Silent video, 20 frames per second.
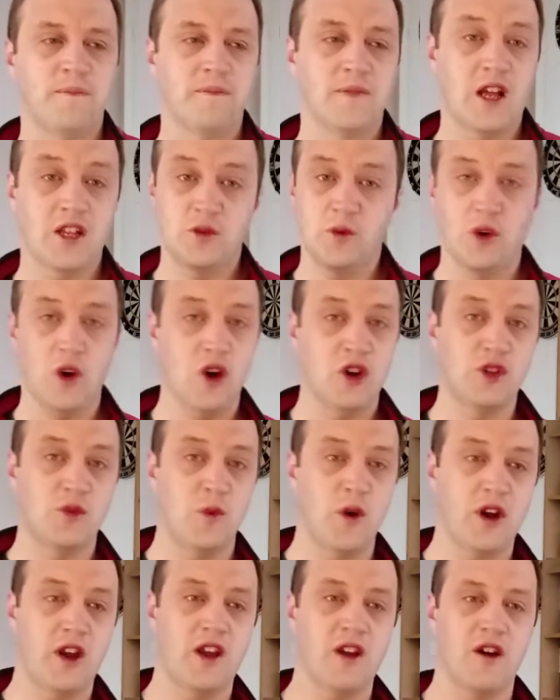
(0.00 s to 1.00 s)
That's what God is
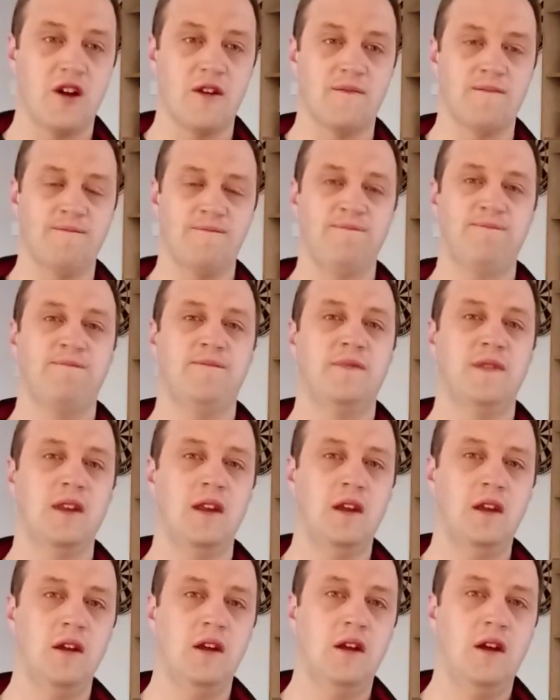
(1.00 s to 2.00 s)
working on.
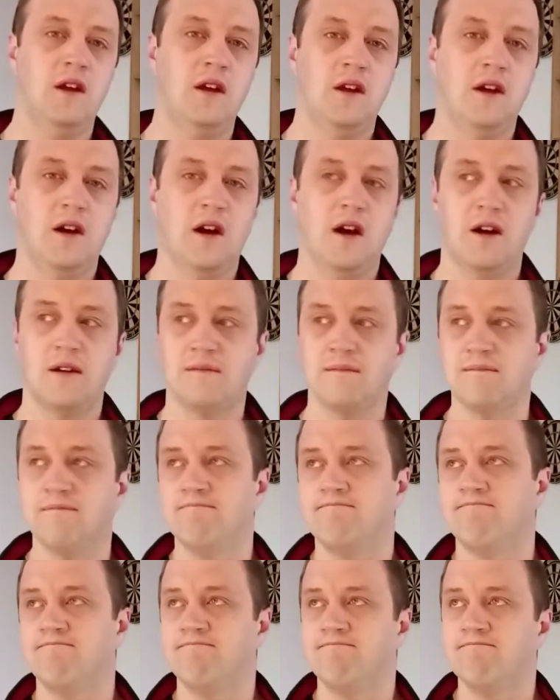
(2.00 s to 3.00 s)
Um,
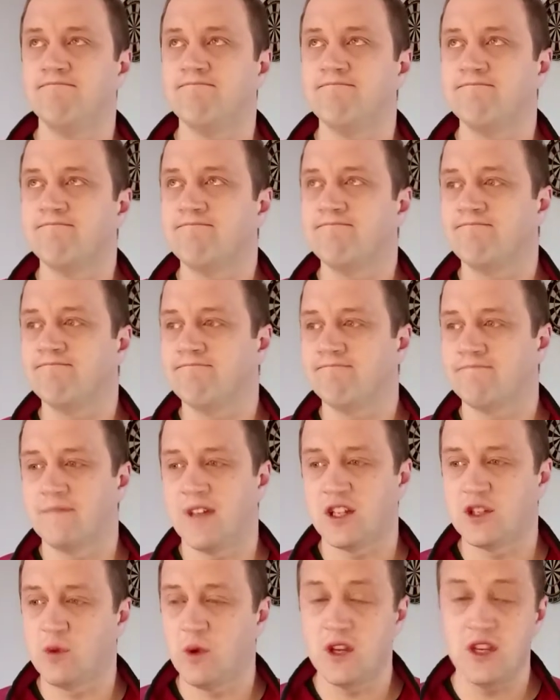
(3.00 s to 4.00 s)

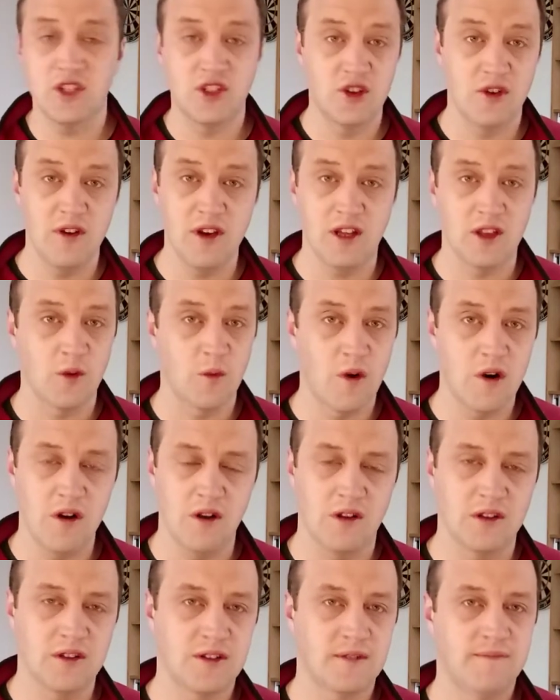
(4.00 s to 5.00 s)
that's what he's doing in the
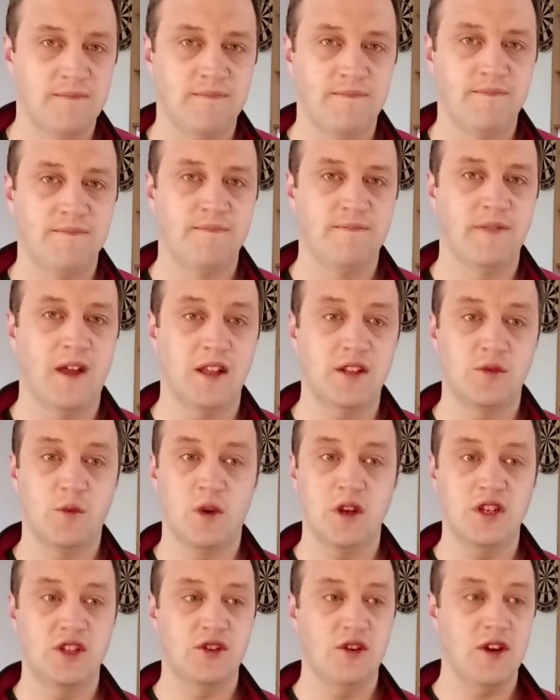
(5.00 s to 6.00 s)
world. That's
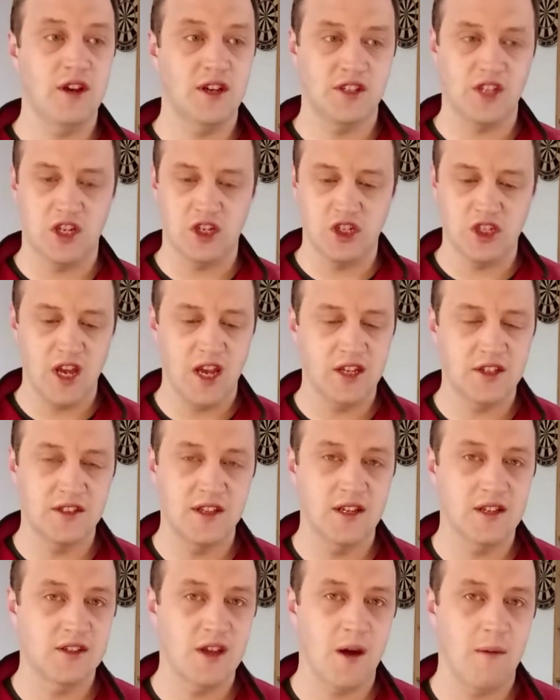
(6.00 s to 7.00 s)
what he's doing as he shakes
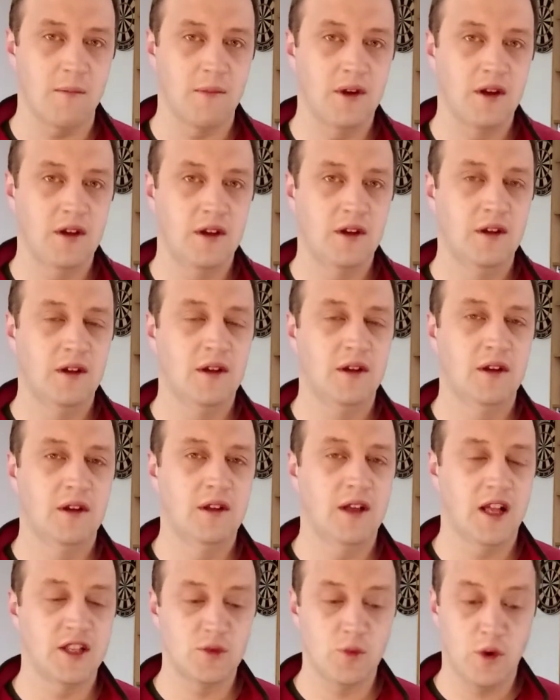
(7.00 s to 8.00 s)
things up.
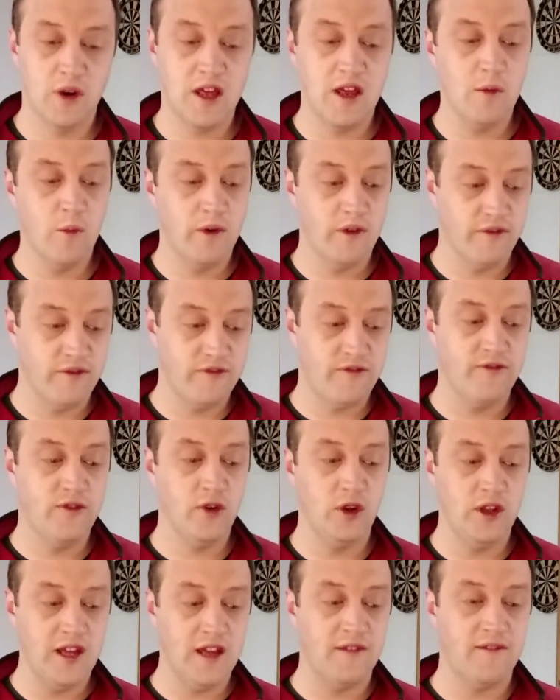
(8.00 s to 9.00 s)
That's what he will
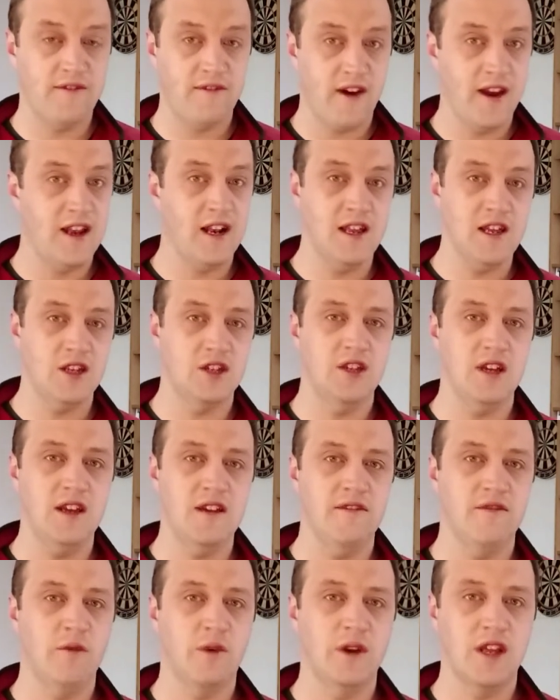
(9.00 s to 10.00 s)
fully and finally
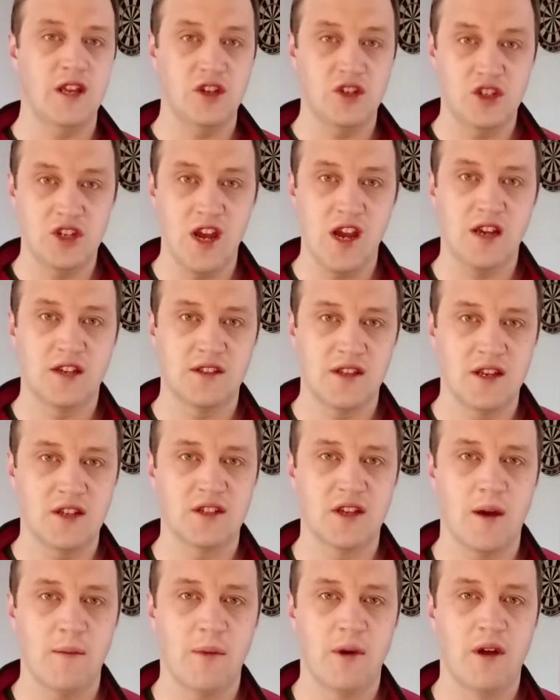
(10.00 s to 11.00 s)
achieve when he shakes
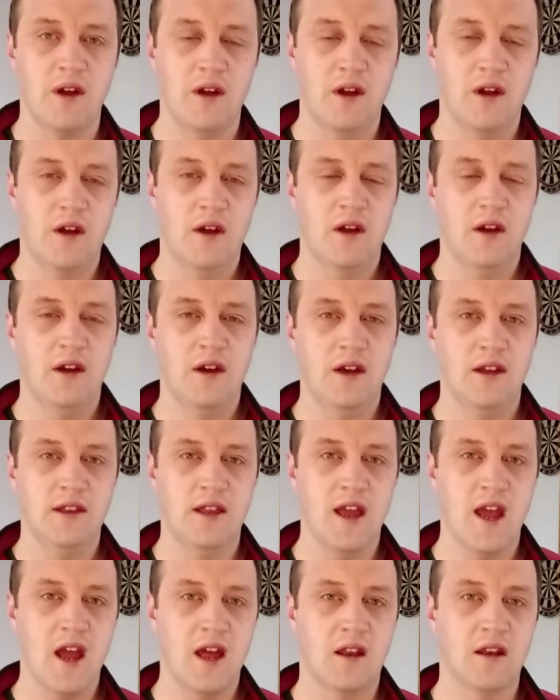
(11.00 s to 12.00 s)
things up in
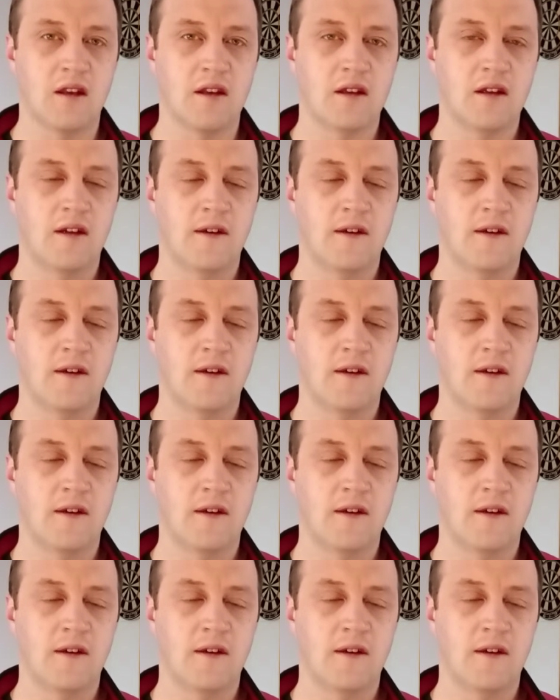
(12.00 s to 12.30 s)
the end.